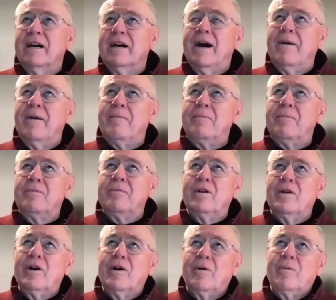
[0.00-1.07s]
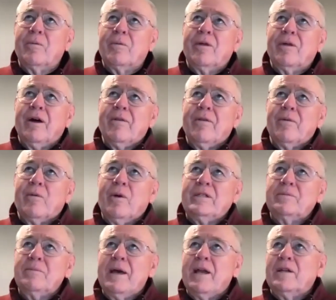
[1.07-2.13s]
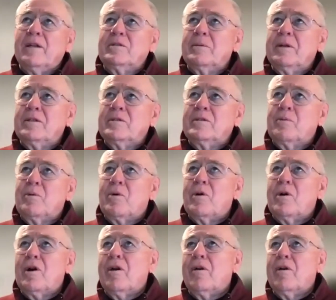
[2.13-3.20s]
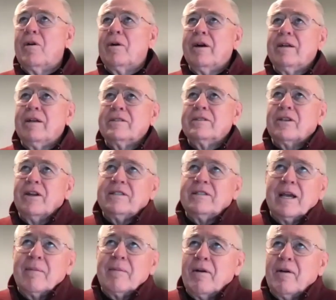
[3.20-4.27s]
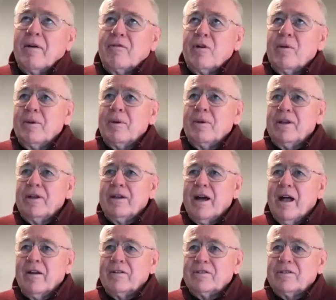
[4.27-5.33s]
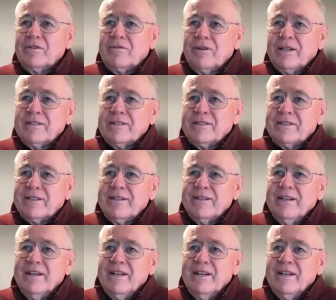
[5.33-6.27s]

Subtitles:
Waste management is poor. It's going to take about $4 billion to fix it.